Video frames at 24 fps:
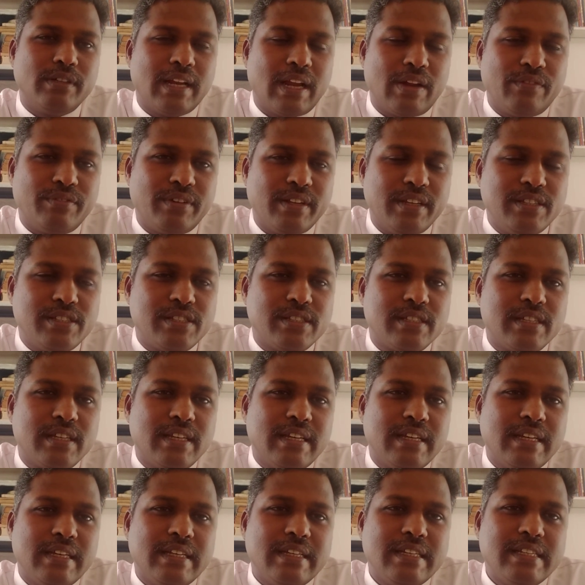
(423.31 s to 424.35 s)
graft is
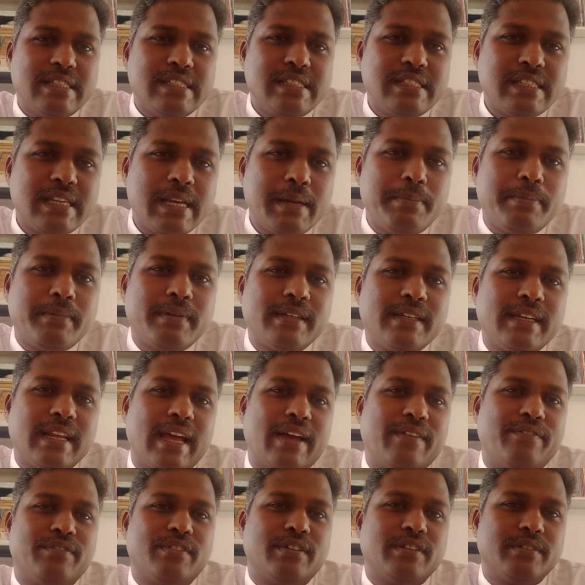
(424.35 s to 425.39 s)
stripped
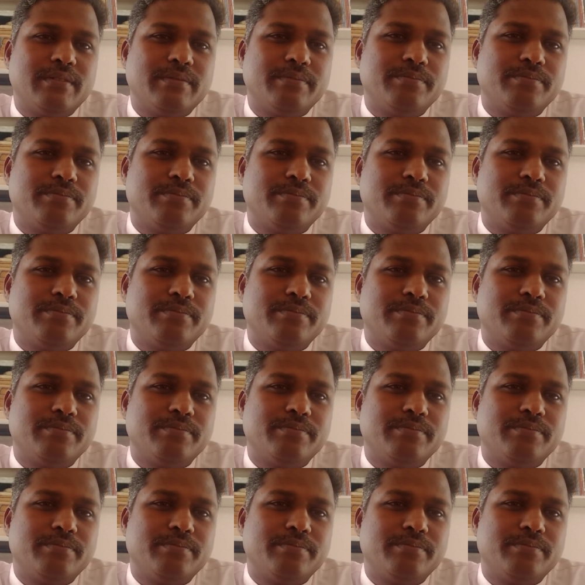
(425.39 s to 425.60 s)
graft.